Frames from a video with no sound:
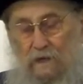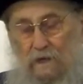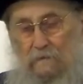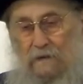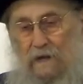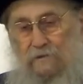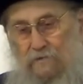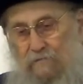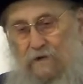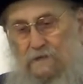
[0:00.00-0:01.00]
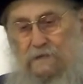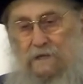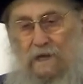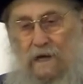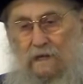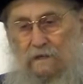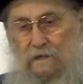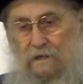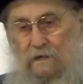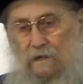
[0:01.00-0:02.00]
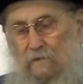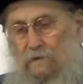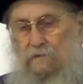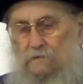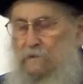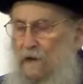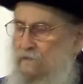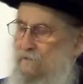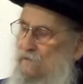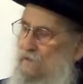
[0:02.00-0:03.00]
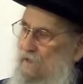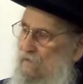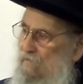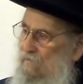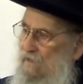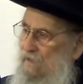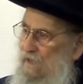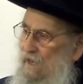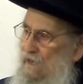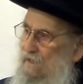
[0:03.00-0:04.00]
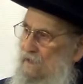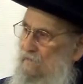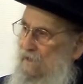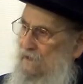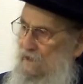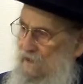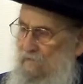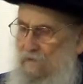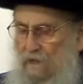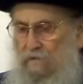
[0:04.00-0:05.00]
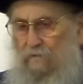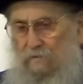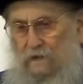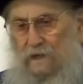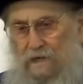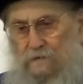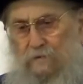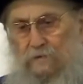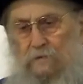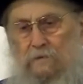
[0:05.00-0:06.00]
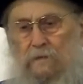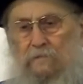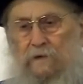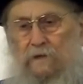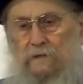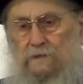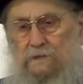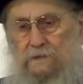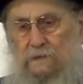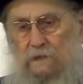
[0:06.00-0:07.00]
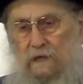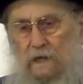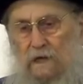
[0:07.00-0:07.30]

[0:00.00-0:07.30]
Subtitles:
He began to investigate what was bothering him, and little by little he began to realize what Yom Kippur is.